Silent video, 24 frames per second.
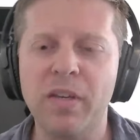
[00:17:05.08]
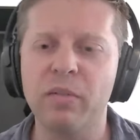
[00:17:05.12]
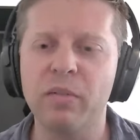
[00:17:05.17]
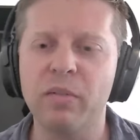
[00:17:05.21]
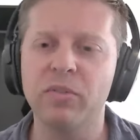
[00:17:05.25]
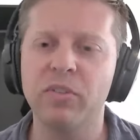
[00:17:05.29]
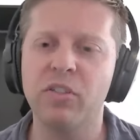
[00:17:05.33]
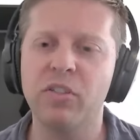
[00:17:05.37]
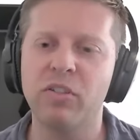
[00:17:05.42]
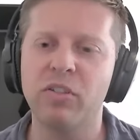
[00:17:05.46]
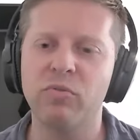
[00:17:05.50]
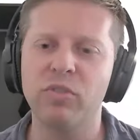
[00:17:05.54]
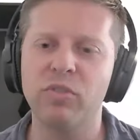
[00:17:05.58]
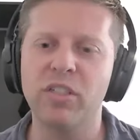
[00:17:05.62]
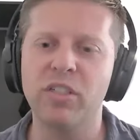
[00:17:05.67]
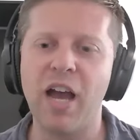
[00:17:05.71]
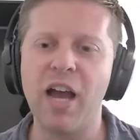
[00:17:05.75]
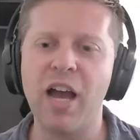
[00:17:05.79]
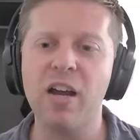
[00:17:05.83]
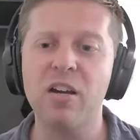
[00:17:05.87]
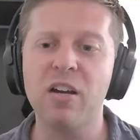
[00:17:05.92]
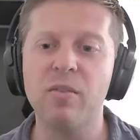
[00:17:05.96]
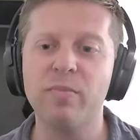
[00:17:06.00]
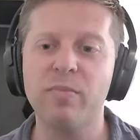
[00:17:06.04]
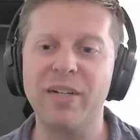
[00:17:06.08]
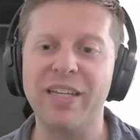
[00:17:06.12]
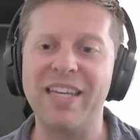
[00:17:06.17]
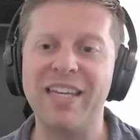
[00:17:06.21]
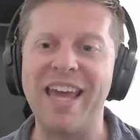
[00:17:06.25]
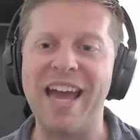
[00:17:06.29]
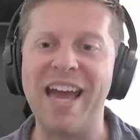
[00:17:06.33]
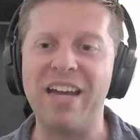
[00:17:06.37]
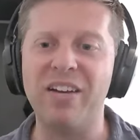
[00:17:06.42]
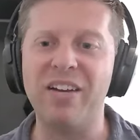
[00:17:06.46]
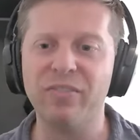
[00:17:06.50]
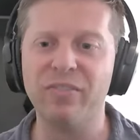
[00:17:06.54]
able to retire, but he
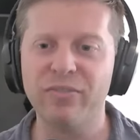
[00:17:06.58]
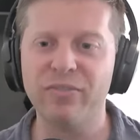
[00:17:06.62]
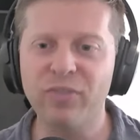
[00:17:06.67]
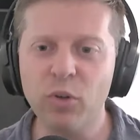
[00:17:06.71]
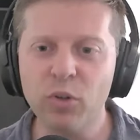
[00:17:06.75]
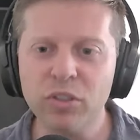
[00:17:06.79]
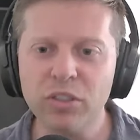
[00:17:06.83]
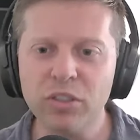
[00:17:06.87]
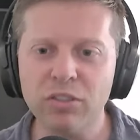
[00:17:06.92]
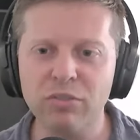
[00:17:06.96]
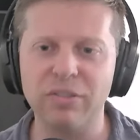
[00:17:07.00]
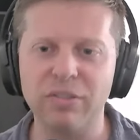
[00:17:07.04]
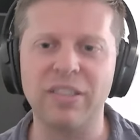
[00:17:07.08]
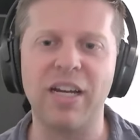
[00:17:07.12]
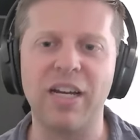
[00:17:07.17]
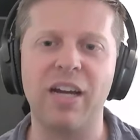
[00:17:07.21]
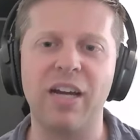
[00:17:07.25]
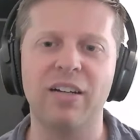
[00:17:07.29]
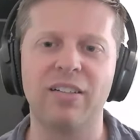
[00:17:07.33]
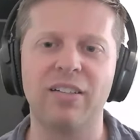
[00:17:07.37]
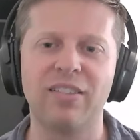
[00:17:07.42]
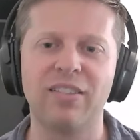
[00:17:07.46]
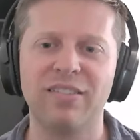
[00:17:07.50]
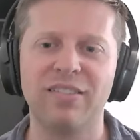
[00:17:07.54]
can't afford to retire.